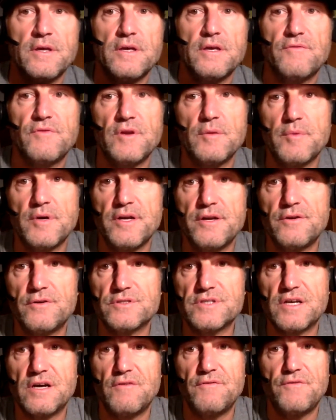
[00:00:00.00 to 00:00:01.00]
If anybody
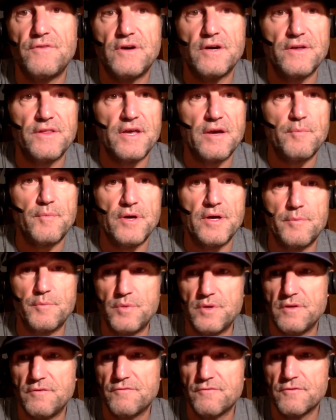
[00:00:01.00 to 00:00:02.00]
knows how far that
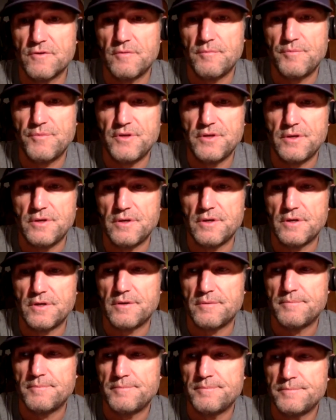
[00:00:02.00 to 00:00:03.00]
might be from
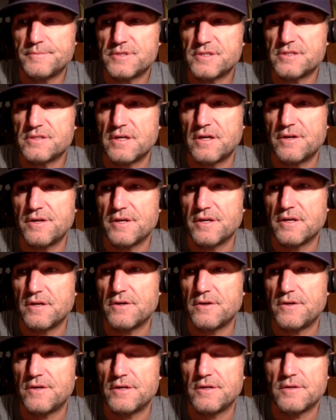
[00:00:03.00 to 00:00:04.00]
the starting
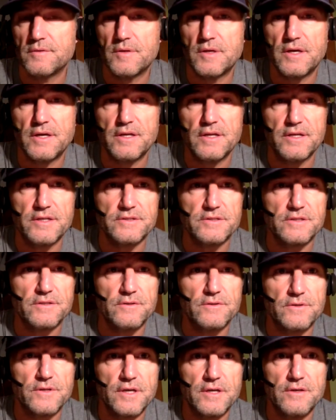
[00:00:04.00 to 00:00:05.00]
area, I'd like to
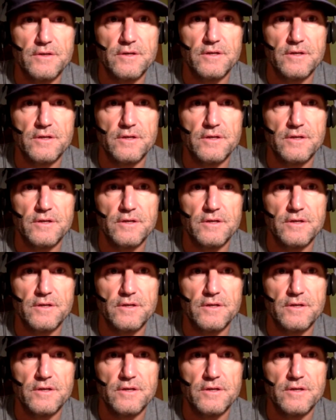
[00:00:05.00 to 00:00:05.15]
know that.